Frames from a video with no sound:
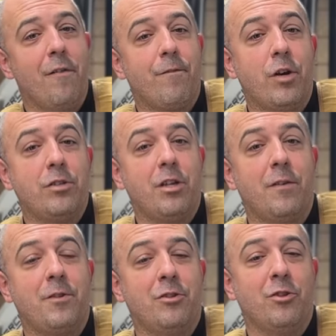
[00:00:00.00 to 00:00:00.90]
First
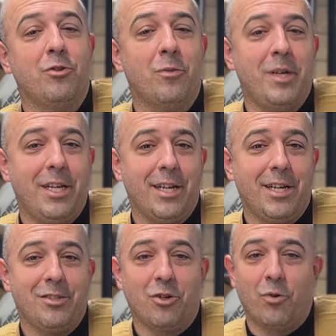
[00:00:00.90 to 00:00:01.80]
off, your social media
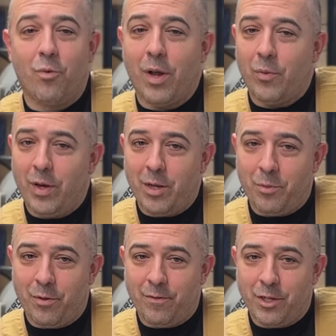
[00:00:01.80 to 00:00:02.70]
is a great way to
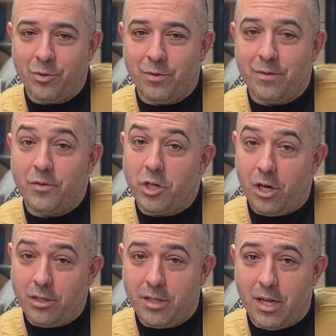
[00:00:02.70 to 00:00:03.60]
put visuals of your
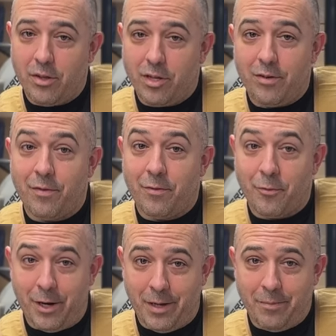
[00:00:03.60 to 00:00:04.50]
content out there
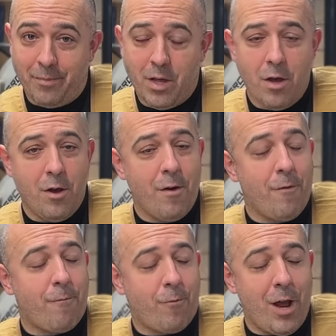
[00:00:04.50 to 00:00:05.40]
free.
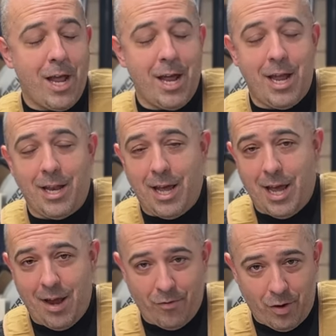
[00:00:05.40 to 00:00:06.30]
Friend
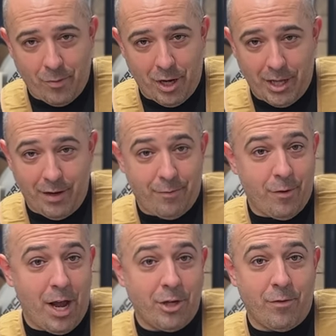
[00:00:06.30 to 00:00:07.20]
everybody.
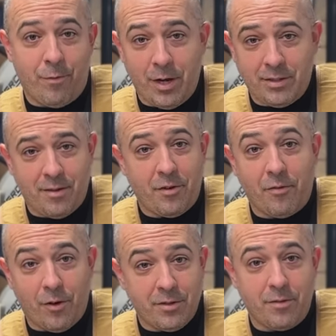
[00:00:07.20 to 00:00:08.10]
Friend your friends of your
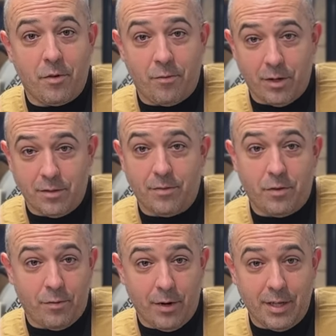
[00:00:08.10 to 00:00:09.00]
friends of your friends of your
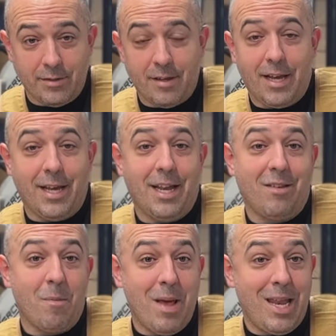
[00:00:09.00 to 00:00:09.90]
friends, and get
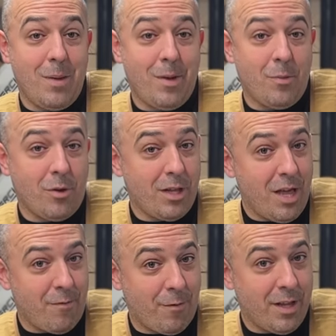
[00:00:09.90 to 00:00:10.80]
as many people on
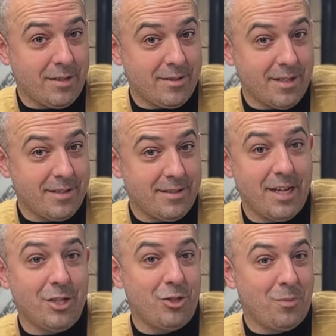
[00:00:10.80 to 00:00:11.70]
that friends list
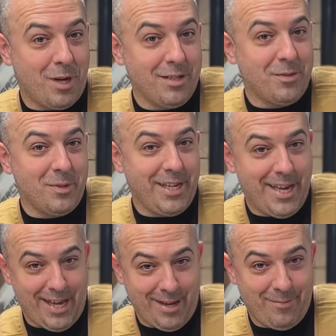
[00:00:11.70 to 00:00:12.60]
as you possibly
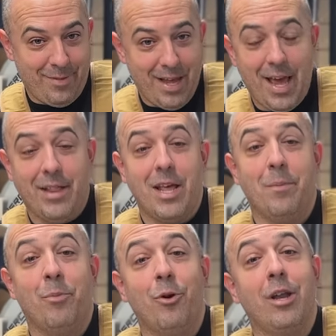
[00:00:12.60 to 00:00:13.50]
can. And
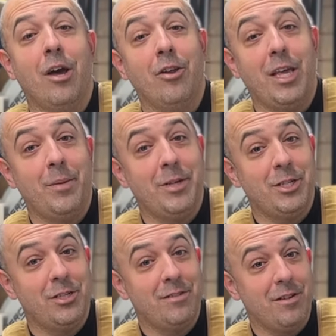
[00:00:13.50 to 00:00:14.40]
then put out
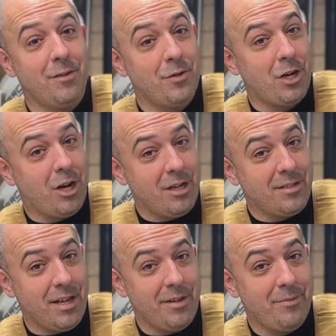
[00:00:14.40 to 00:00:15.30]
images of your
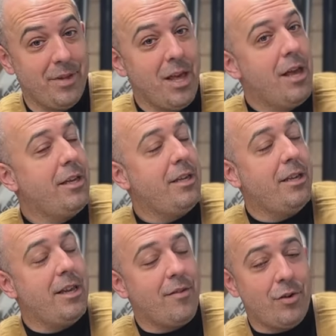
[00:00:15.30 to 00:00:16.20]
content. You
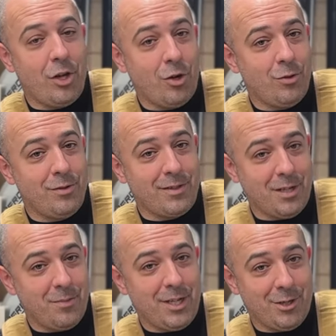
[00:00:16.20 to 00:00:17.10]
never know who's
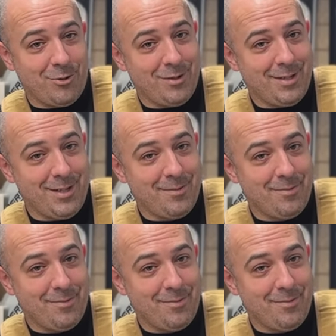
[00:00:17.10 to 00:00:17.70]
going to be interested.